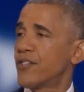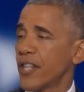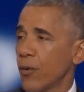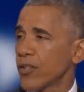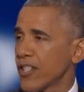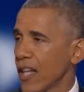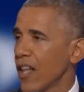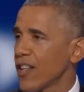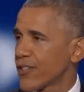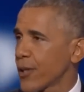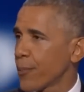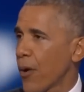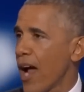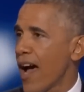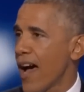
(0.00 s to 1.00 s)
she was a little
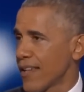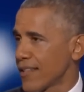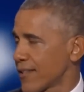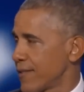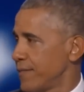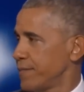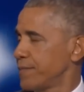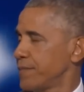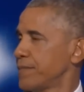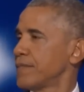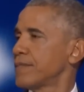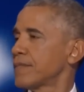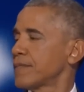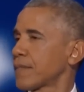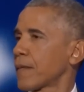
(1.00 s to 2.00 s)
surprised.
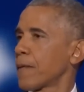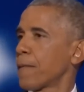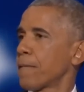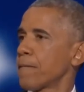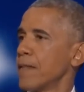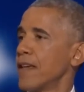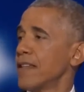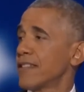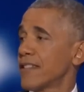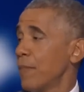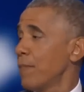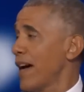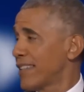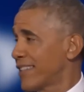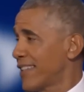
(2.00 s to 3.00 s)

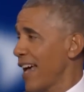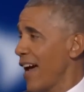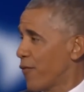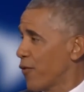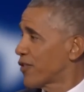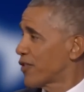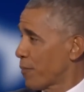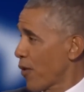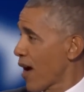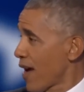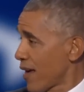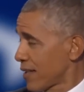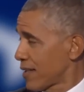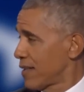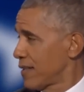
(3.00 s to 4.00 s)
Some of my staff was
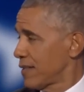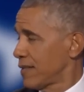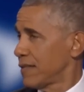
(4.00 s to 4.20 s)
surprised.